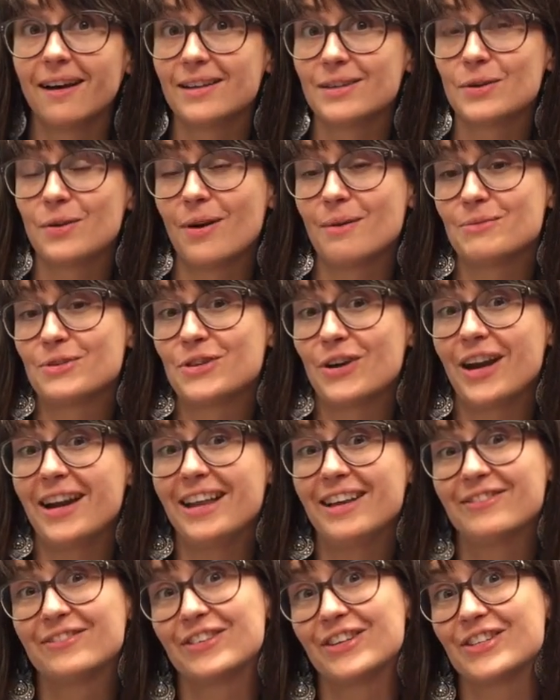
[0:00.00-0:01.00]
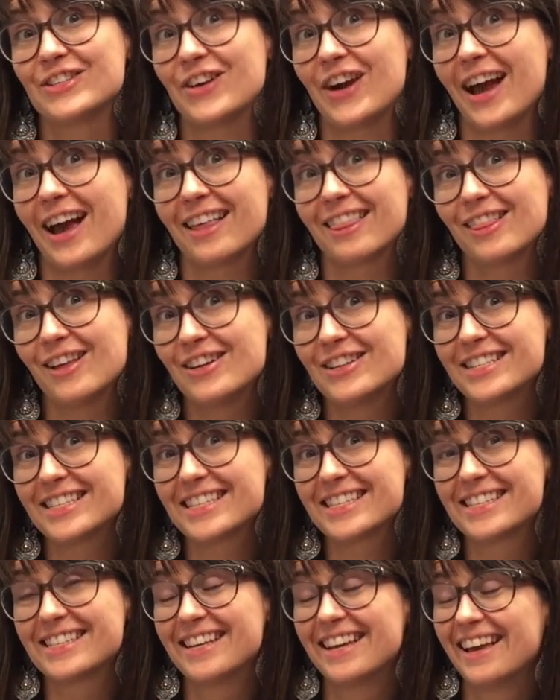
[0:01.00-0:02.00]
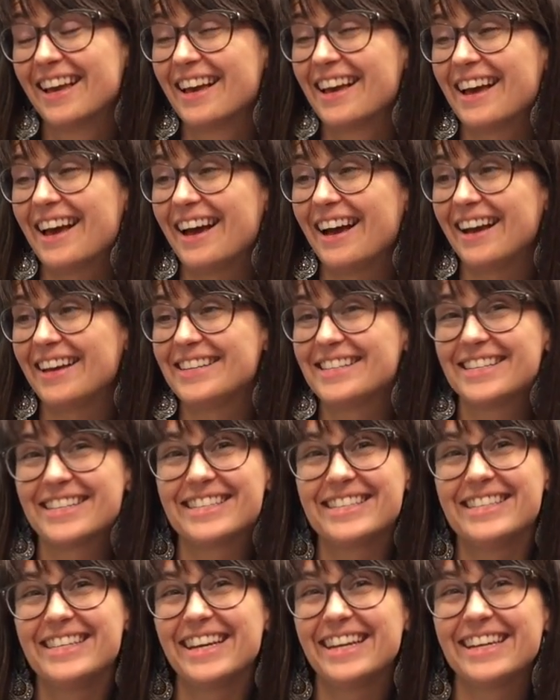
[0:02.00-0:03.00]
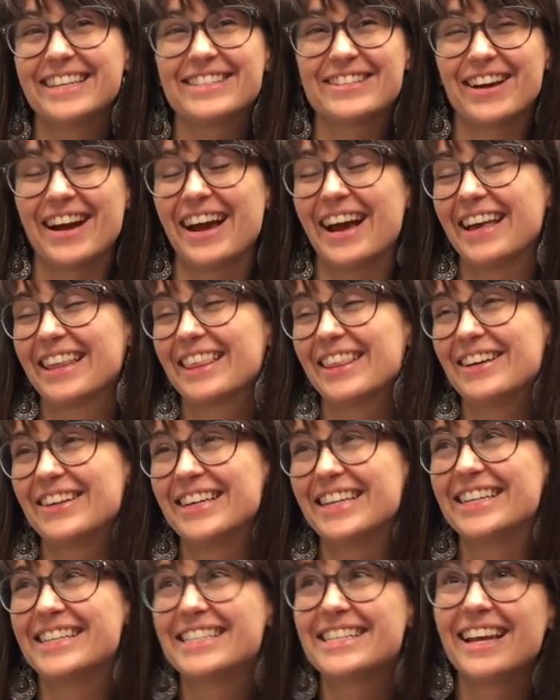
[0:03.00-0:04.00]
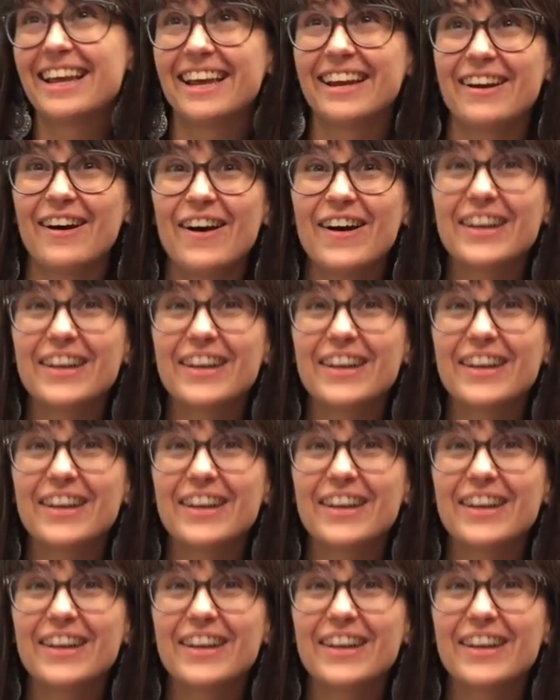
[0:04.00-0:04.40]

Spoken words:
so I'm training for triathlons. I just did a triathlon in